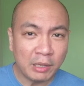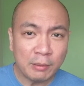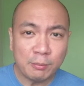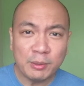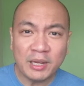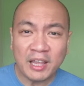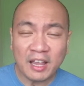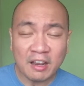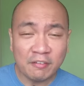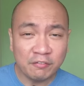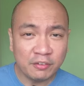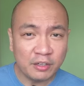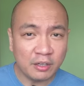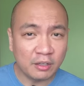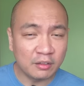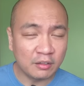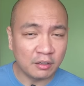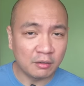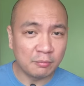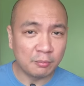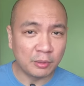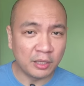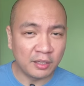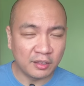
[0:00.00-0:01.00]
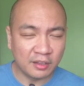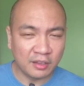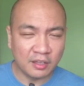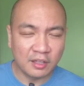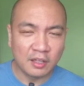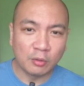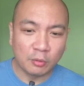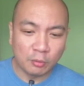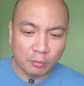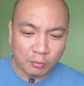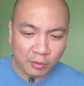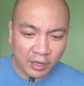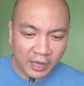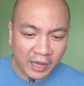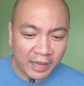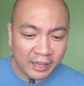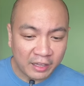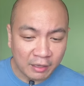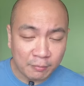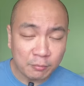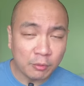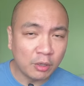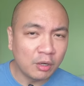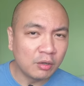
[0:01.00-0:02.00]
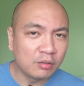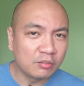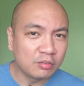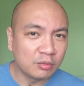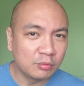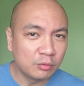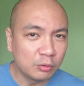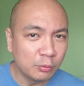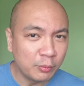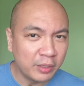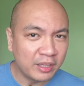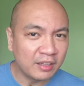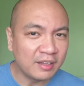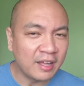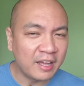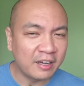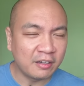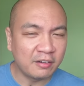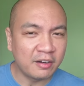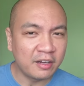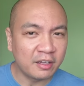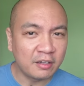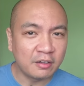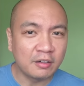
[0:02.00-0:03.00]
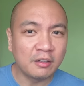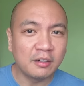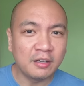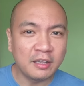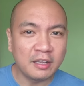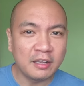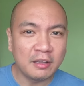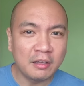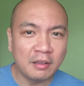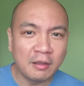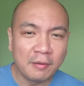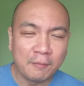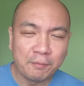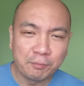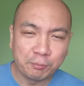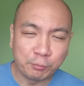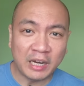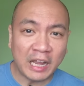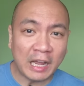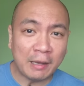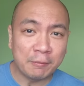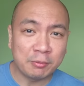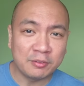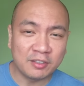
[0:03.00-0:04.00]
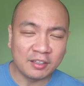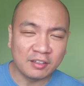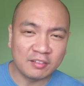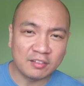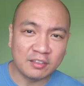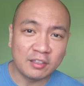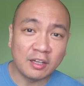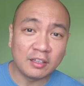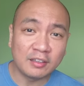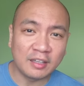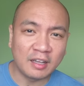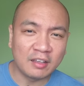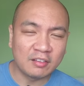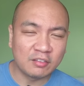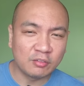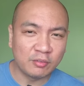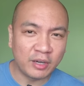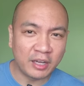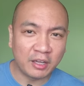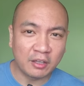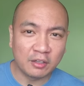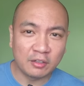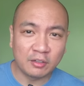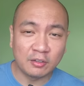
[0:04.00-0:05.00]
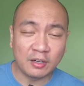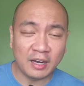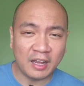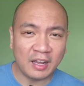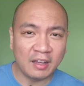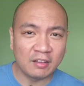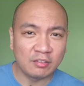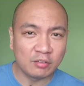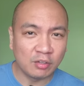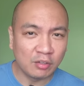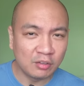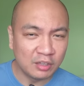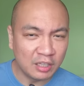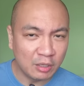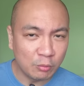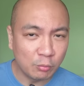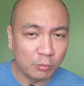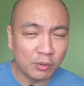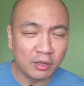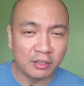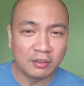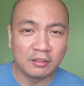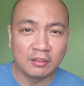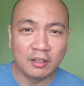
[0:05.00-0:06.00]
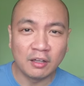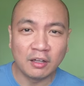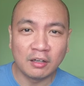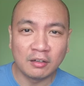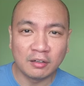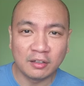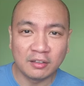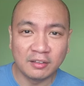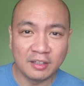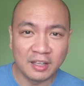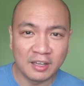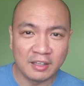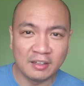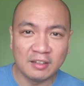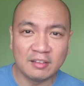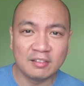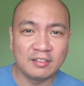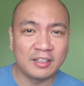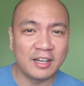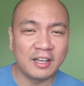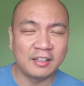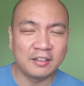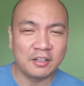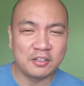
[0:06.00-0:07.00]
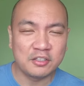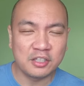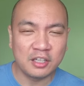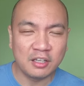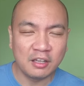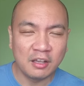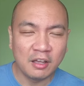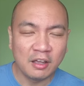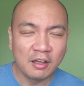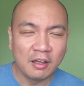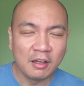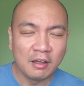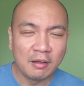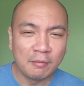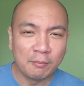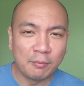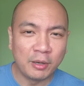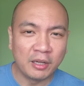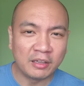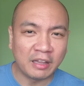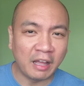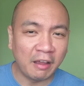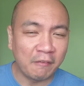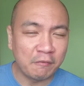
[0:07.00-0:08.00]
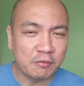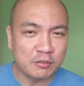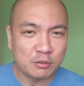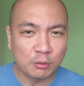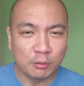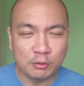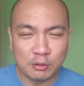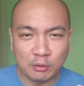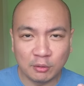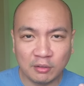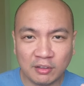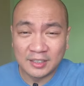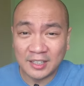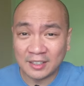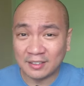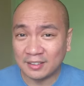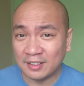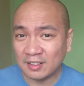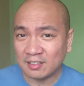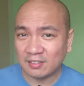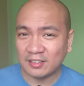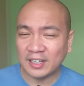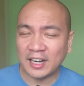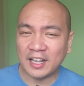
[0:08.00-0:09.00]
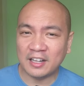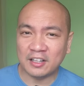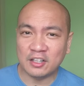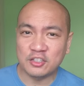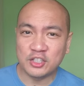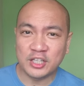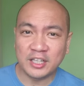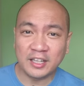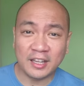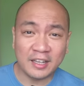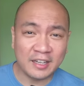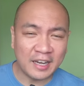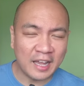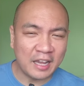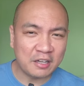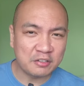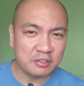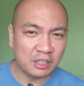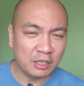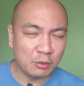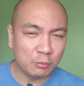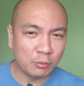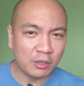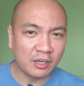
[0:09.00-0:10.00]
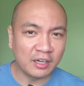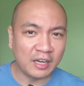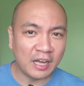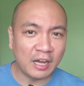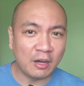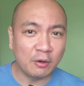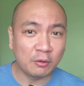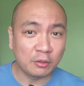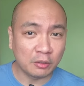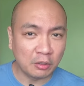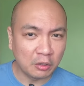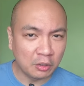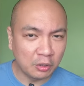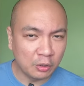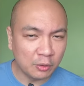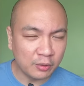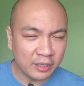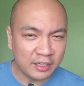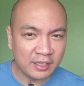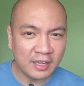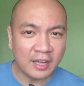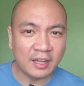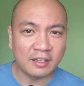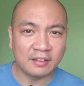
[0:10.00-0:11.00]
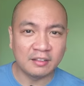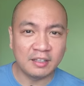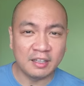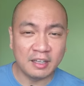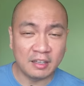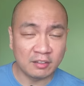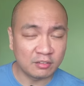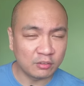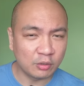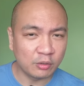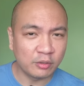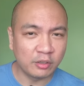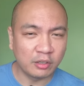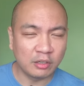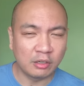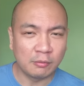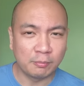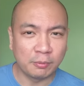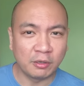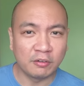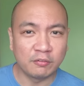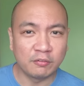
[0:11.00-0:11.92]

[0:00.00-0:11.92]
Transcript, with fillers: maybe every other month. So I am also doing that regularly. Perhaps it's not as regular as the $1 daily strategy, but I've showed you that this strategy can actually work out looking at the historical